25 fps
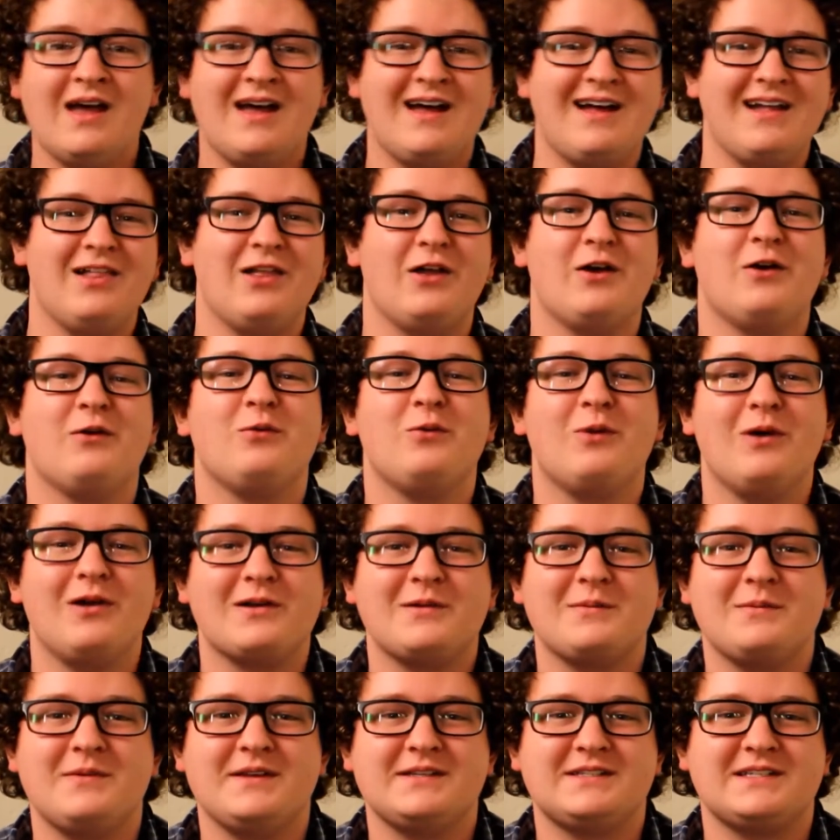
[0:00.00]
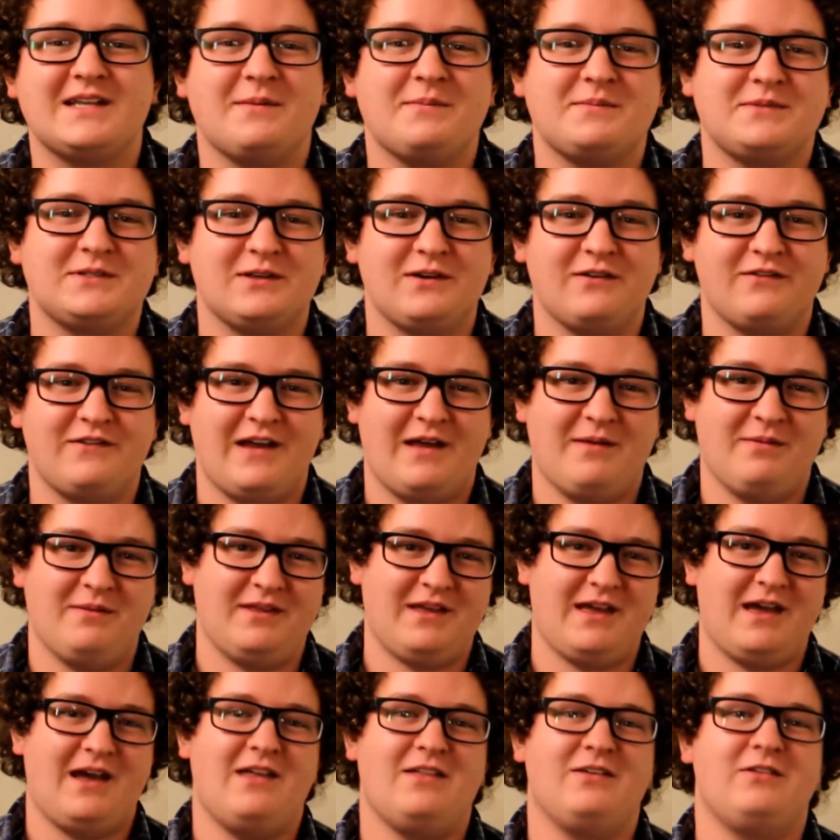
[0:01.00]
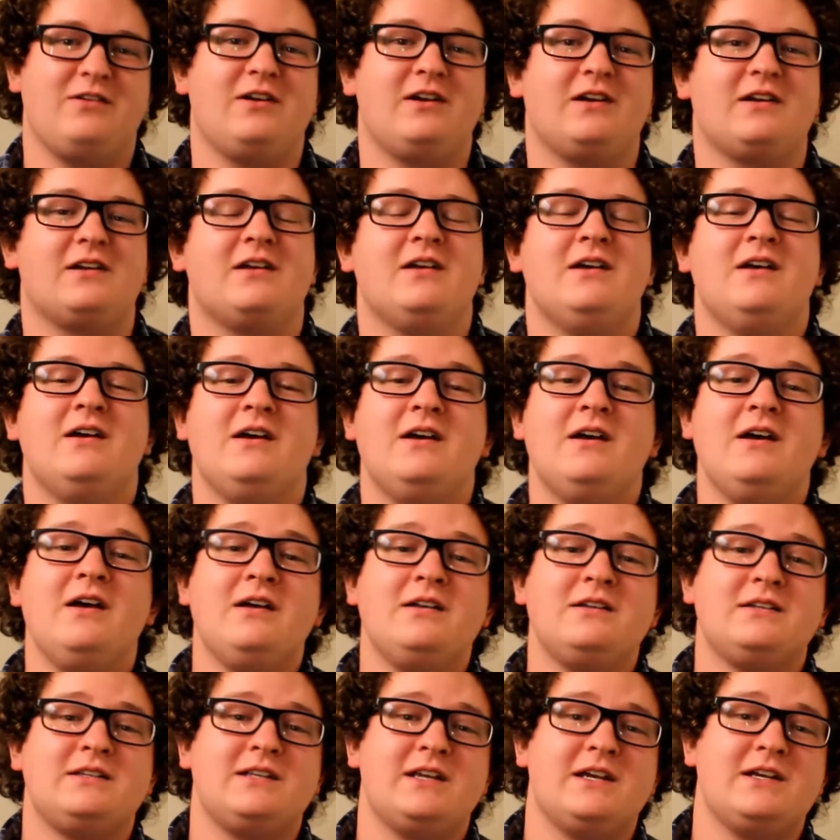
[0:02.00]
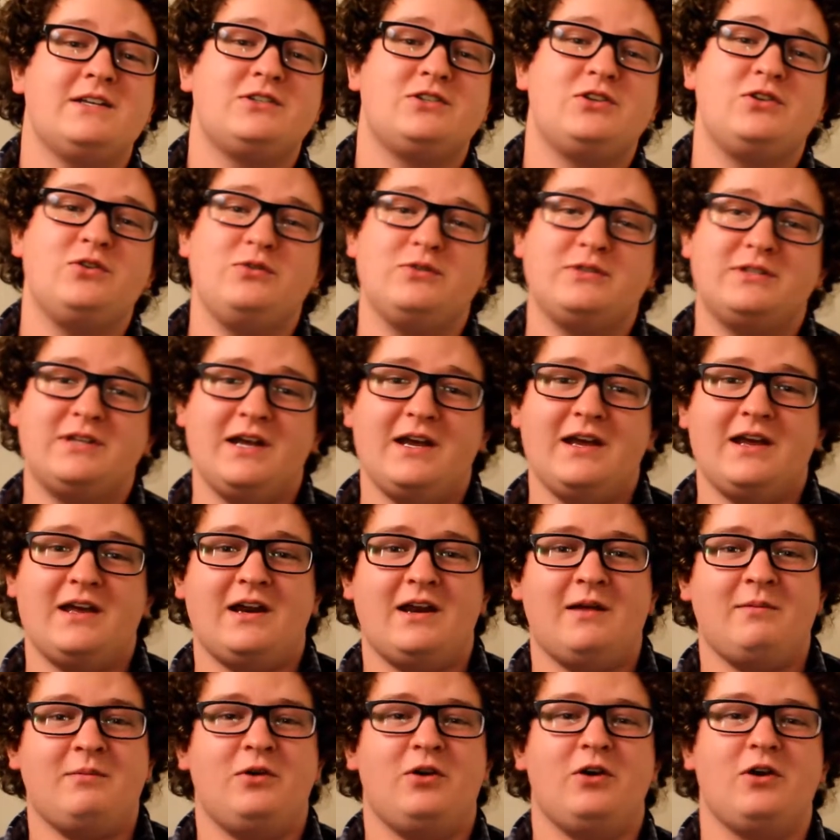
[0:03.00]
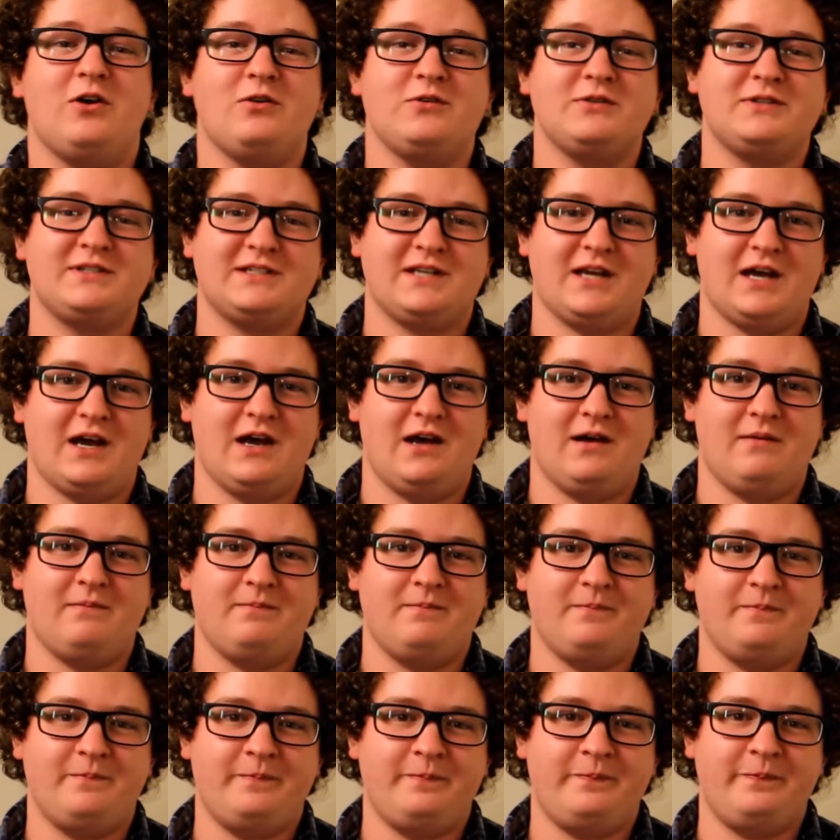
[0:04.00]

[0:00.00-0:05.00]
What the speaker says: Hello, welcome to this episode of Family Gathering. Today's Tuesday and I'm your host, Tom.